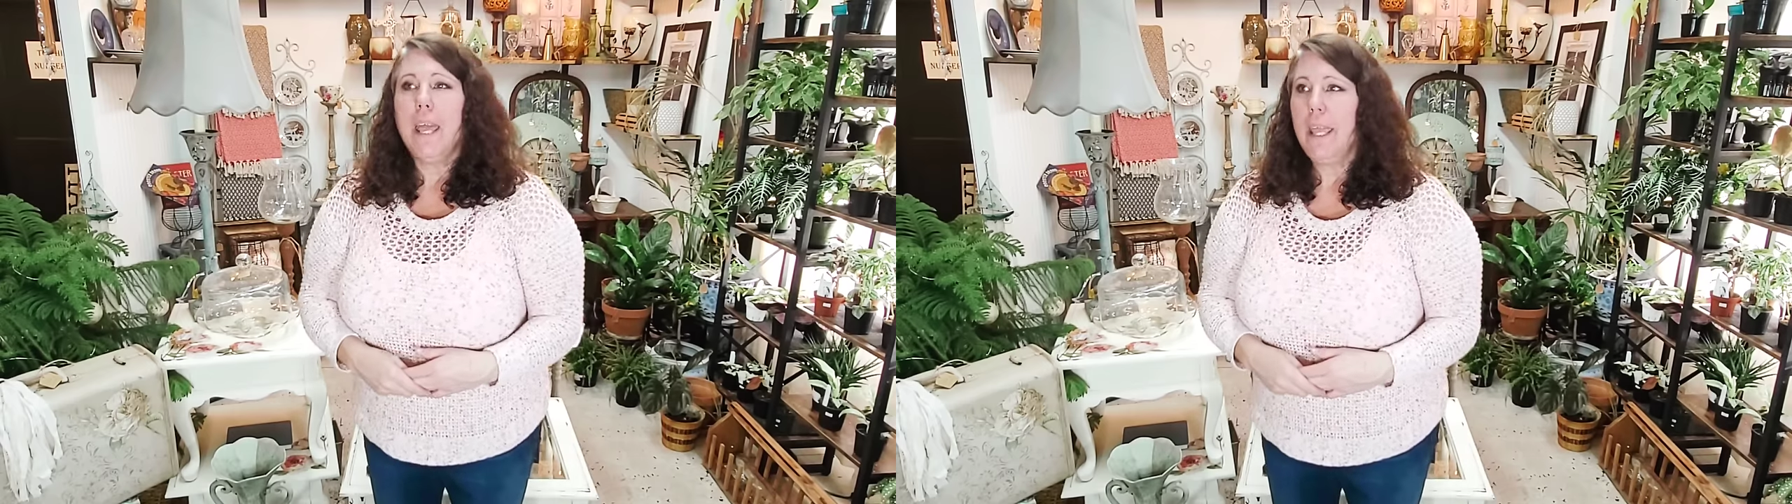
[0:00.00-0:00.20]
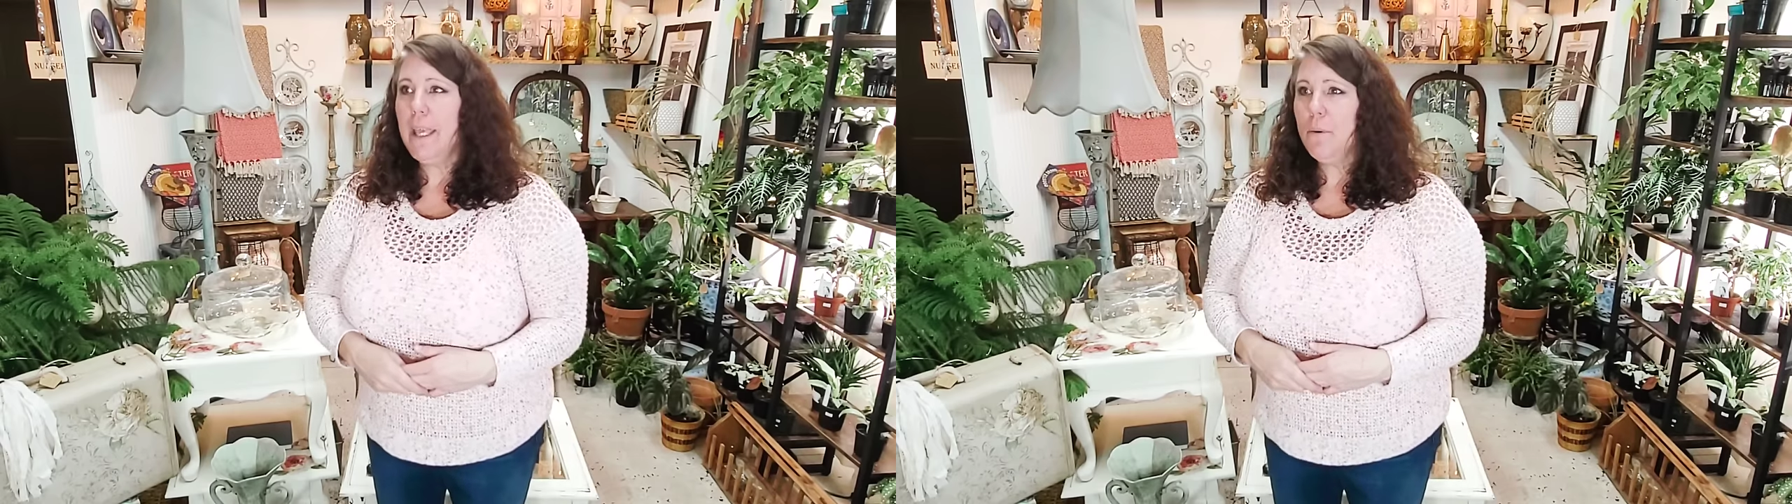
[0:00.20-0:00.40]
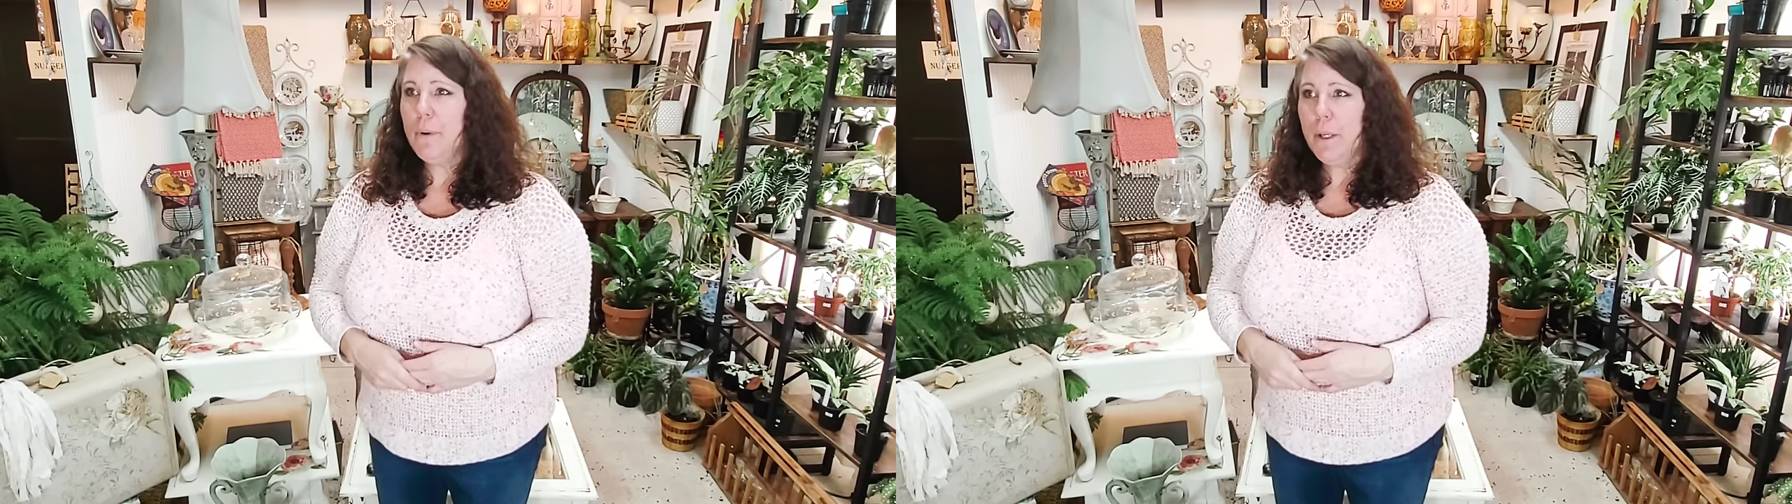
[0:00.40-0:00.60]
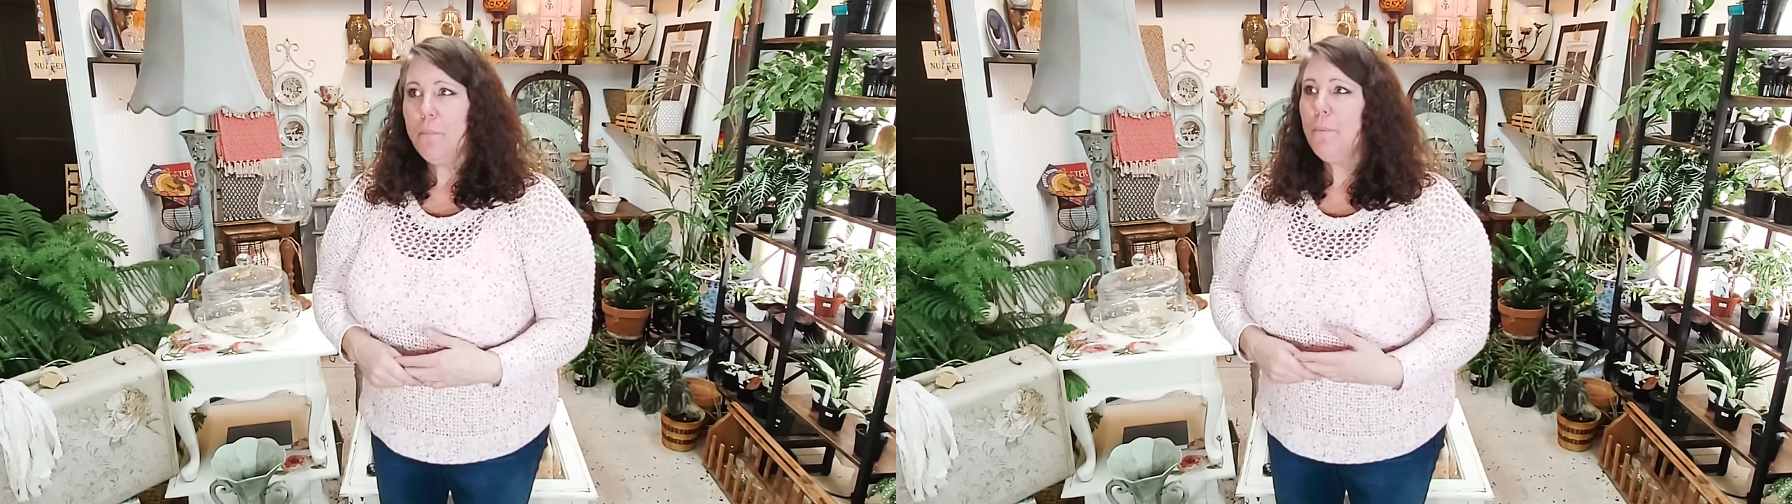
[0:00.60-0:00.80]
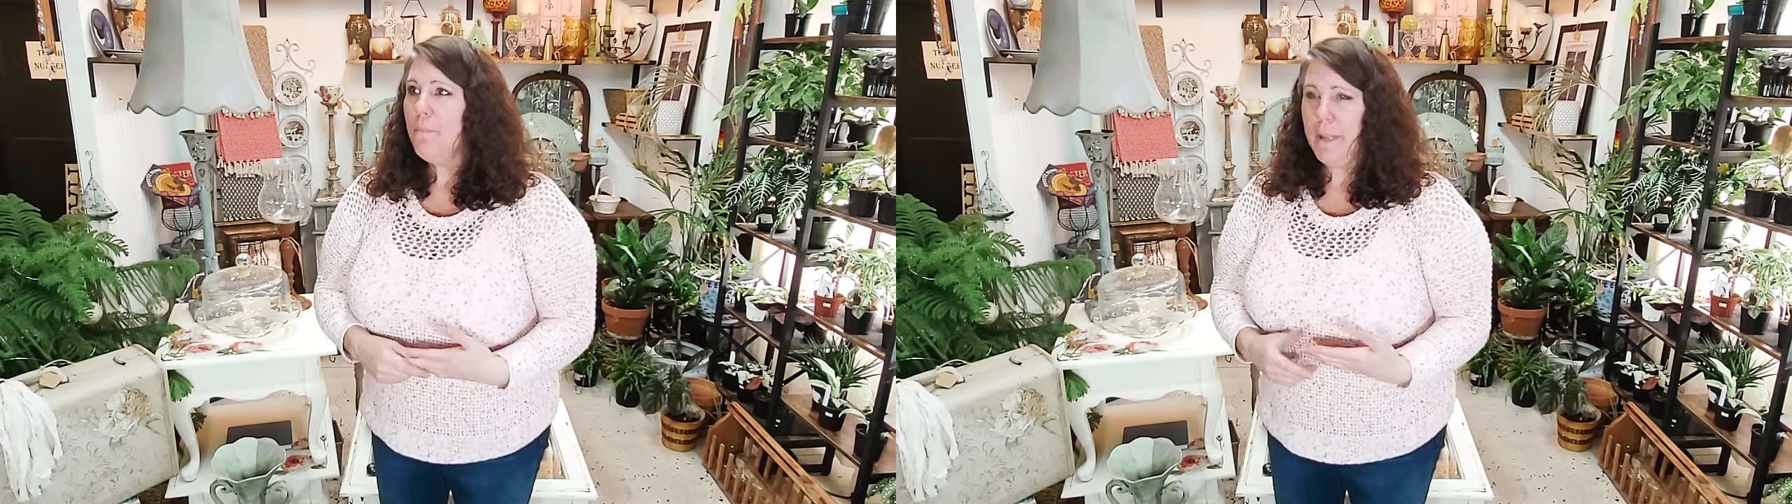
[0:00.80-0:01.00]
It will
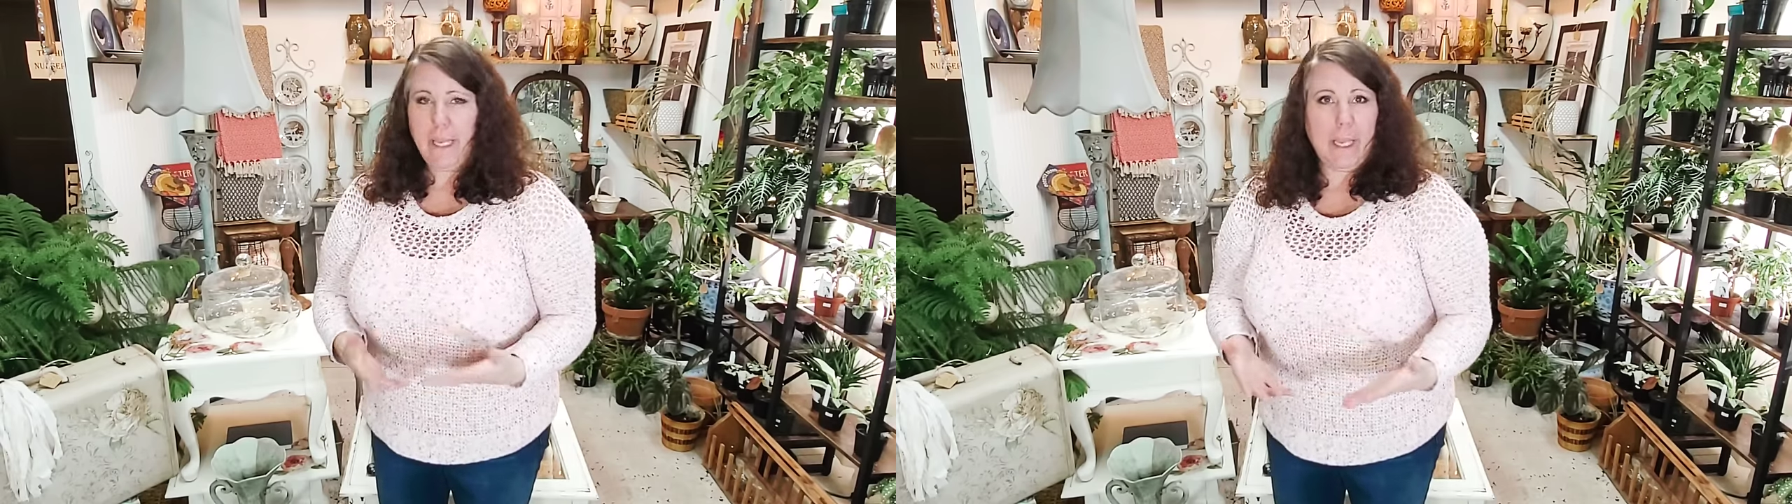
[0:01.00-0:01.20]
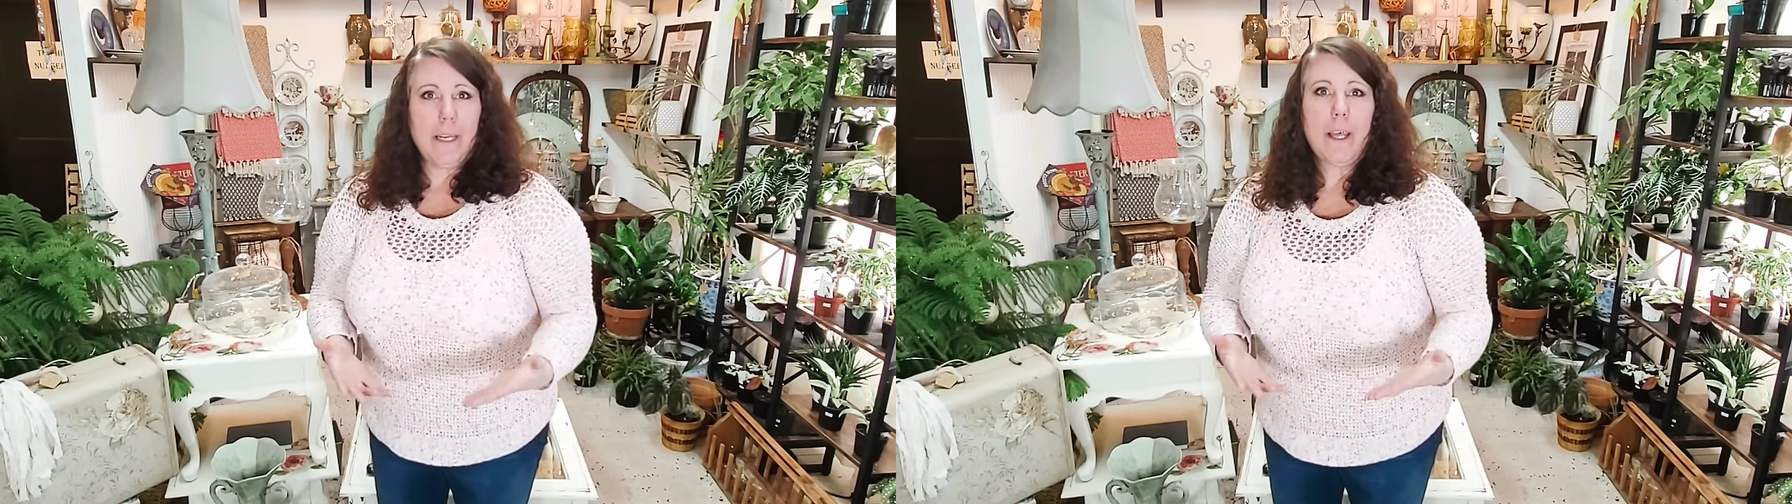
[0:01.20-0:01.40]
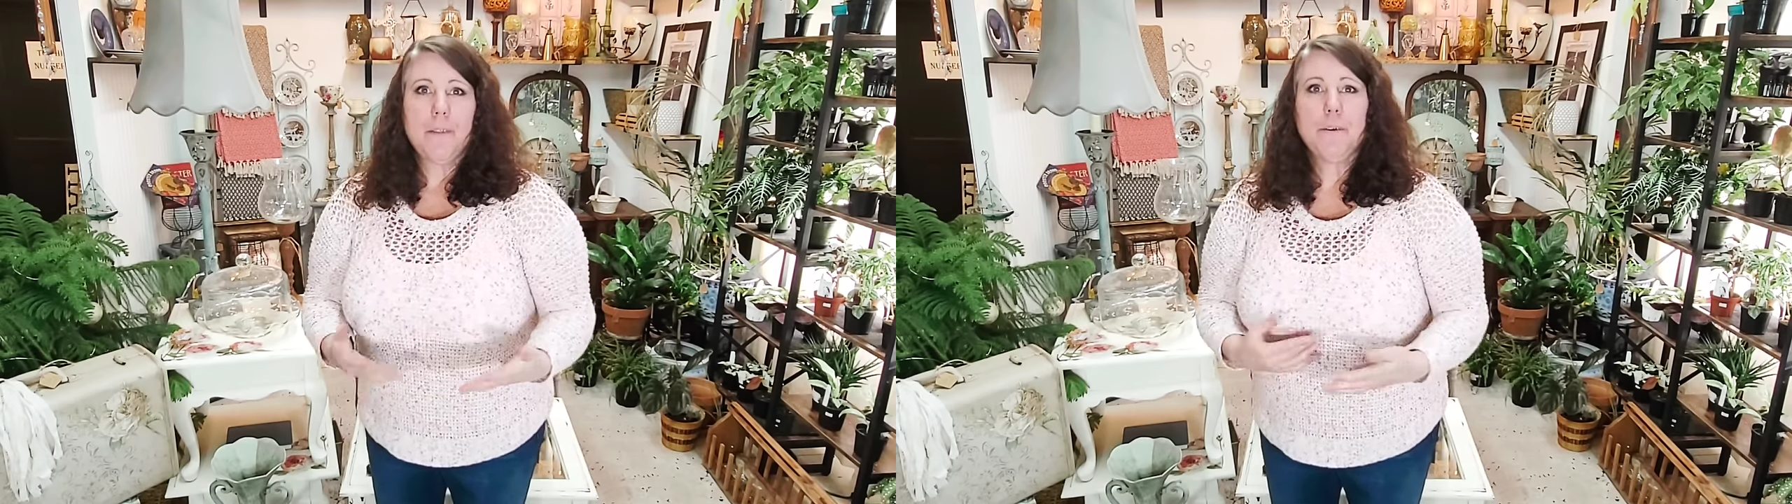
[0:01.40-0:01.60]
be another